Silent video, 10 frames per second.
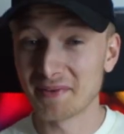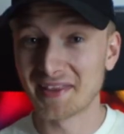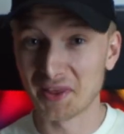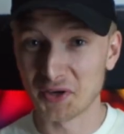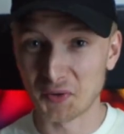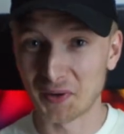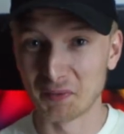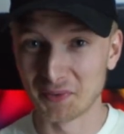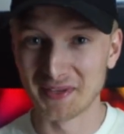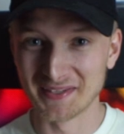me tell you quickly
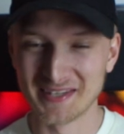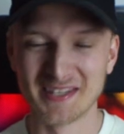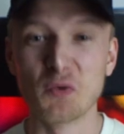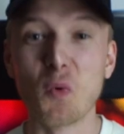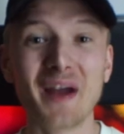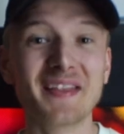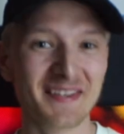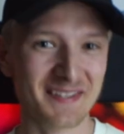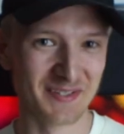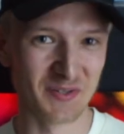what this is and why
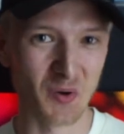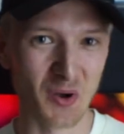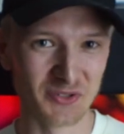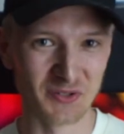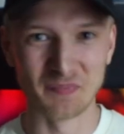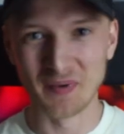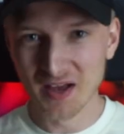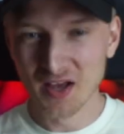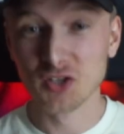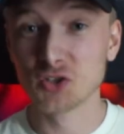this is so awesome.
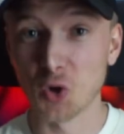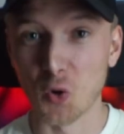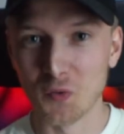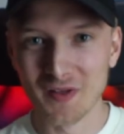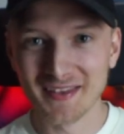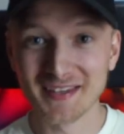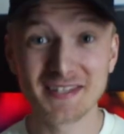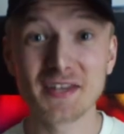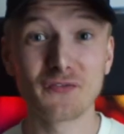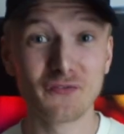So, this is
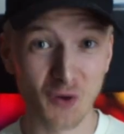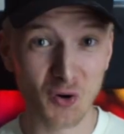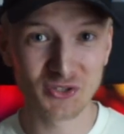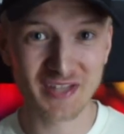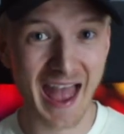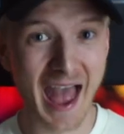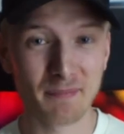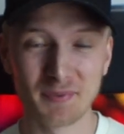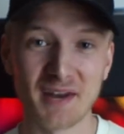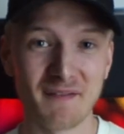the first
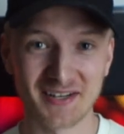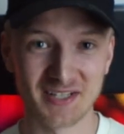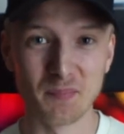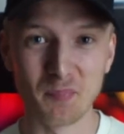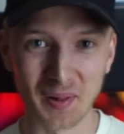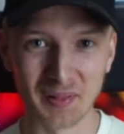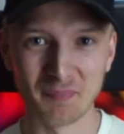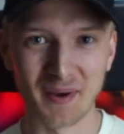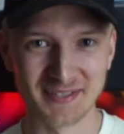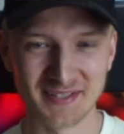app that I've actually built
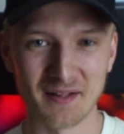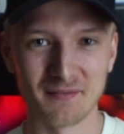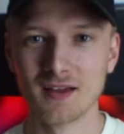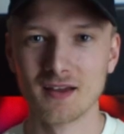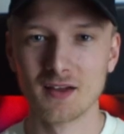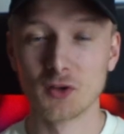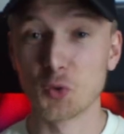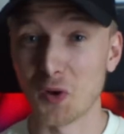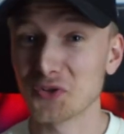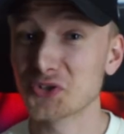myself.
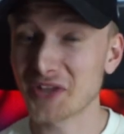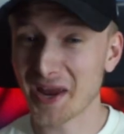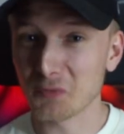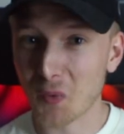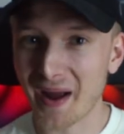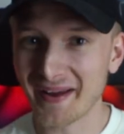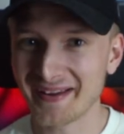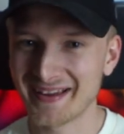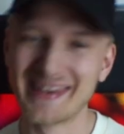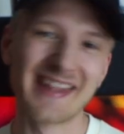To understand why,
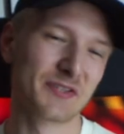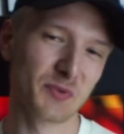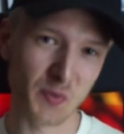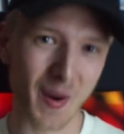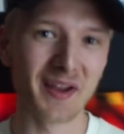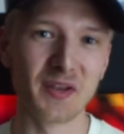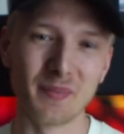let's rewind a